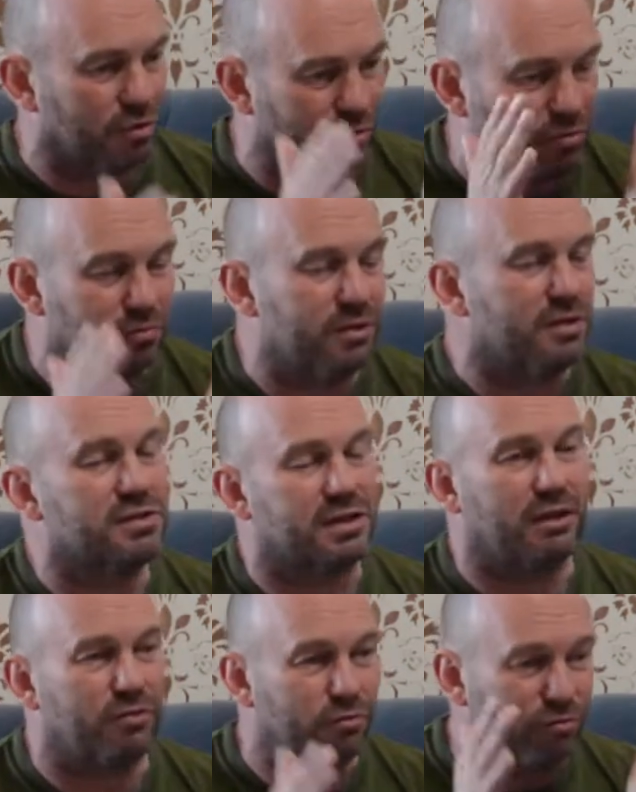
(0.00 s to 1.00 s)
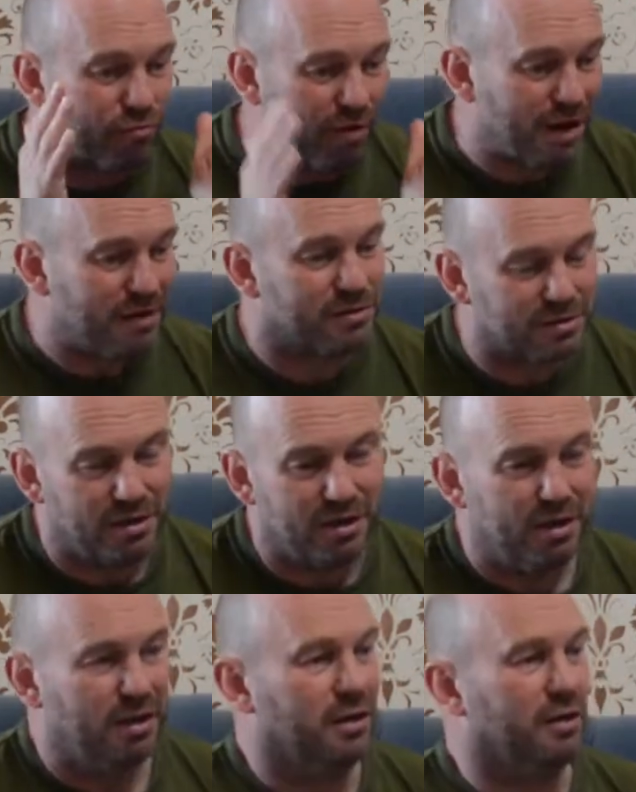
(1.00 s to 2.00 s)
you've got to do this, get good grades,
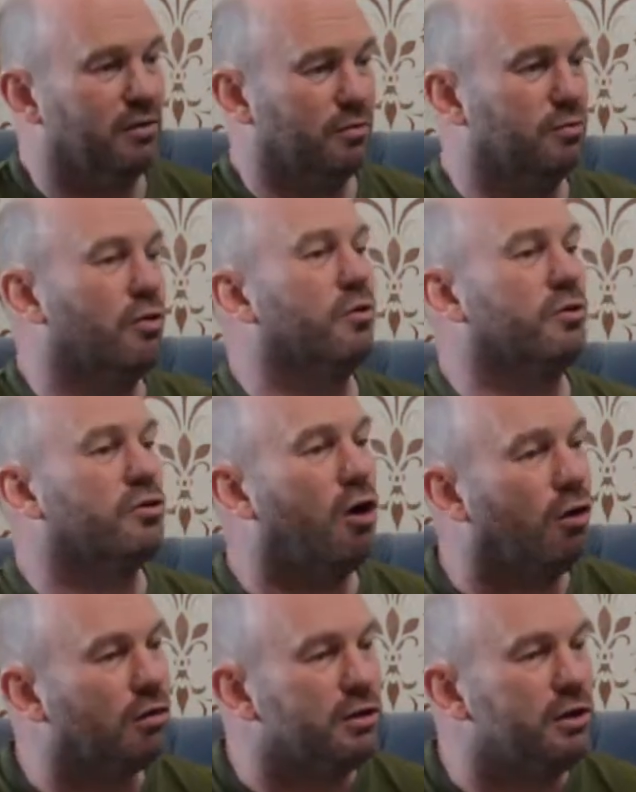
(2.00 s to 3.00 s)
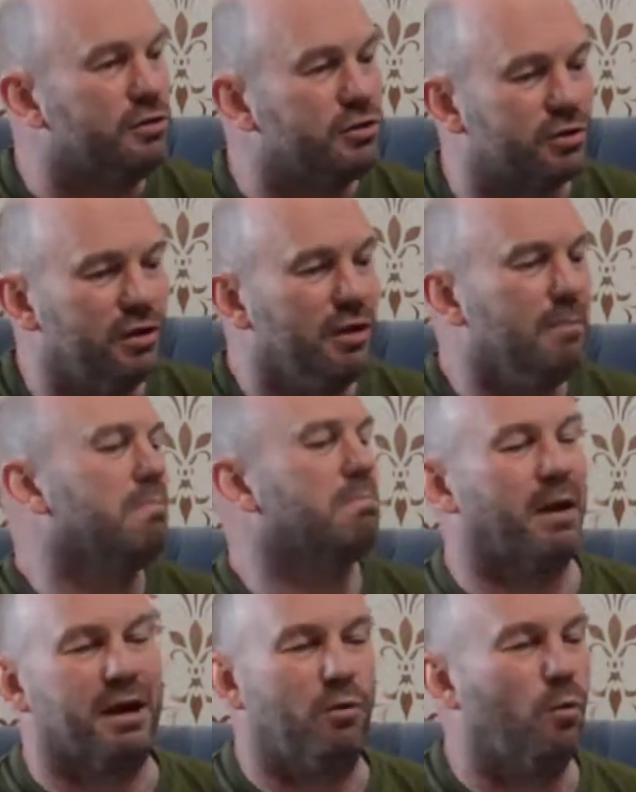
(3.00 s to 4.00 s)
you know, go to college,
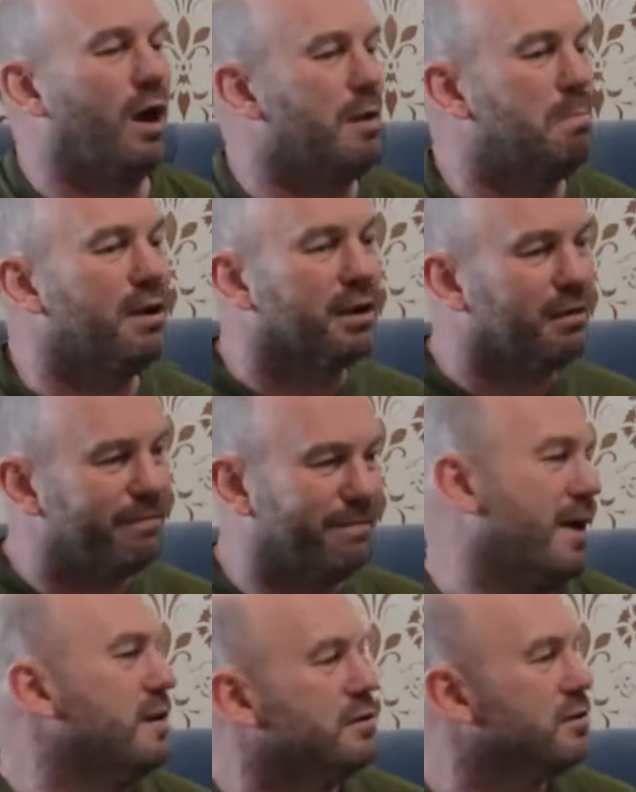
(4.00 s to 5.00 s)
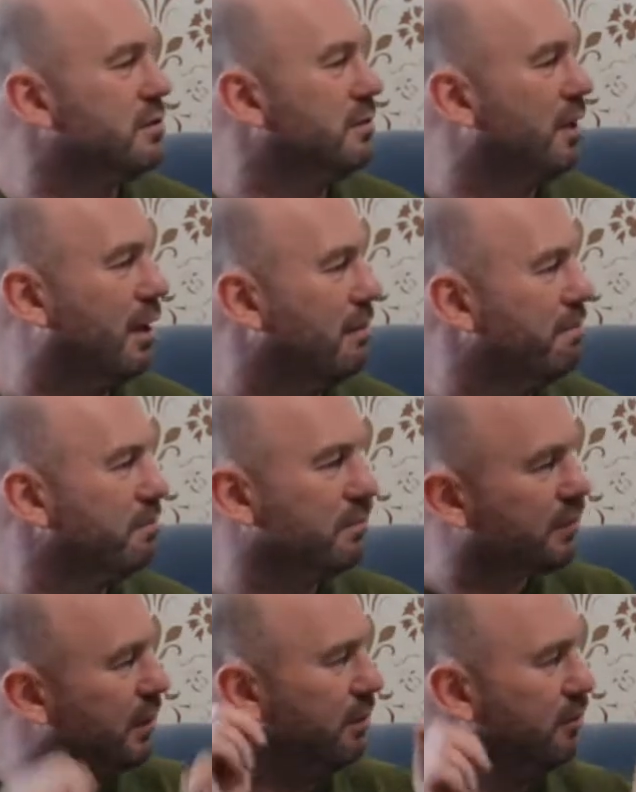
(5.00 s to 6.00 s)
buy a white picket fence and like,
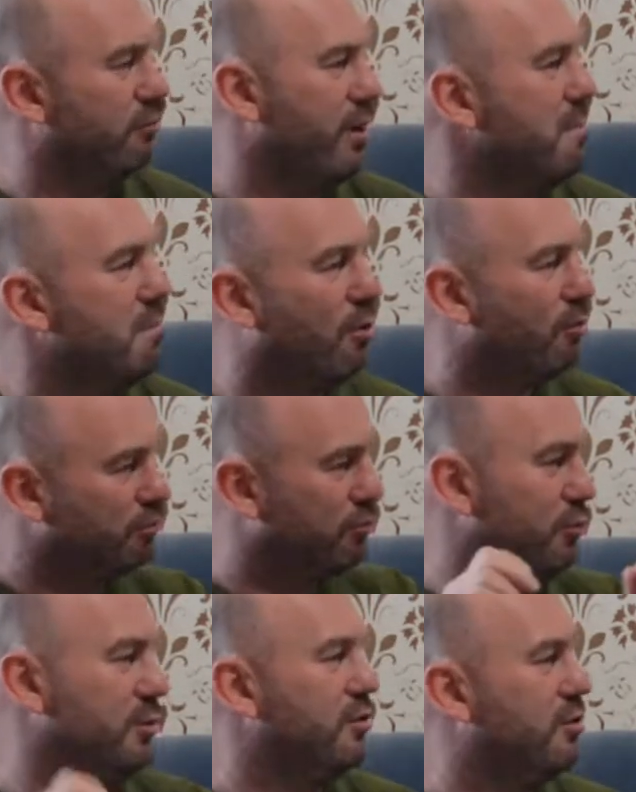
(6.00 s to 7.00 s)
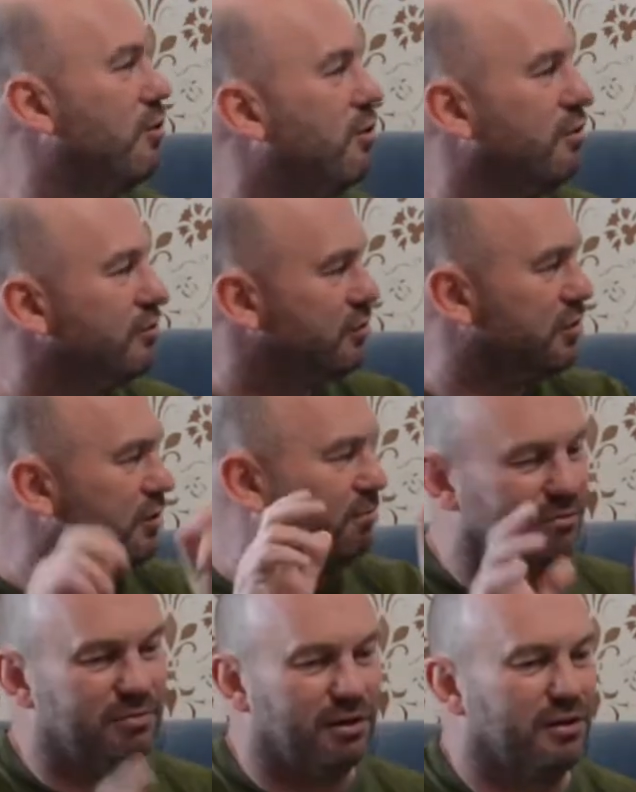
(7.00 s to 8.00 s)
you know, rainbow unicorns and, a,
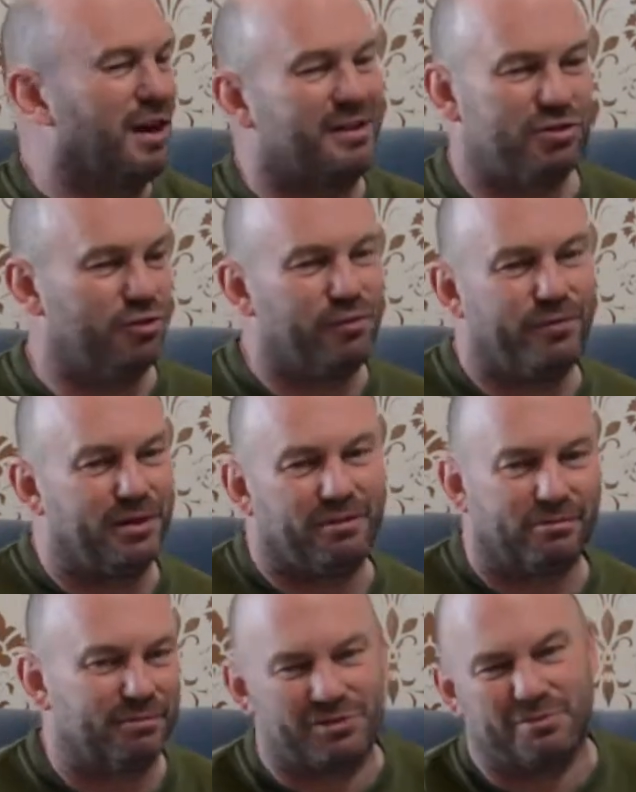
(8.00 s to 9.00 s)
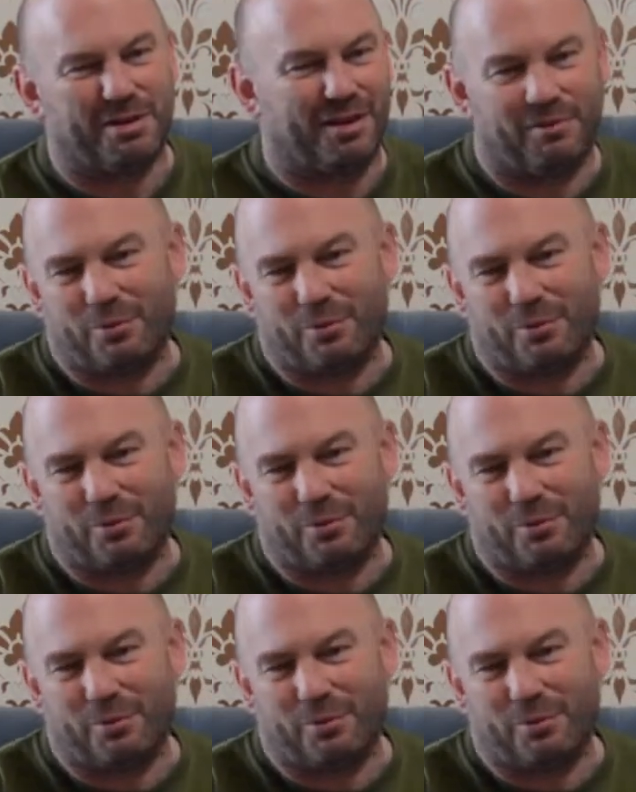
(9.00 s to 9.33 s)
and an S U V or something,